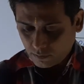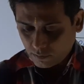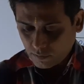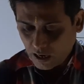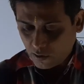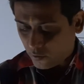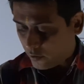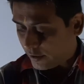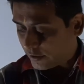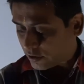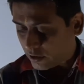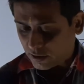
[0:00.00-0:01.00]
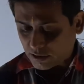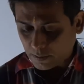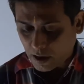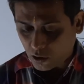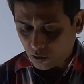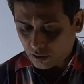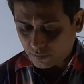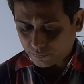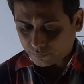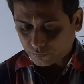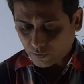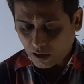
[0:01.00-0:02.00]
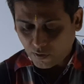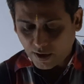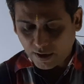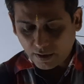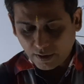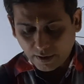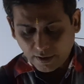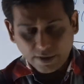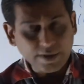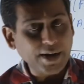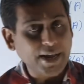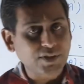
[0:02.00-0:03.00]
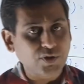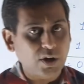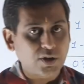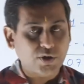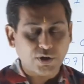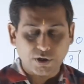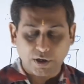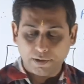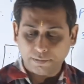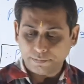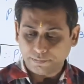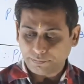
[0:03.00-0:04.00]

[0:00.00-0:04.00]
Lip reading: Then we will discuss about our next illustration.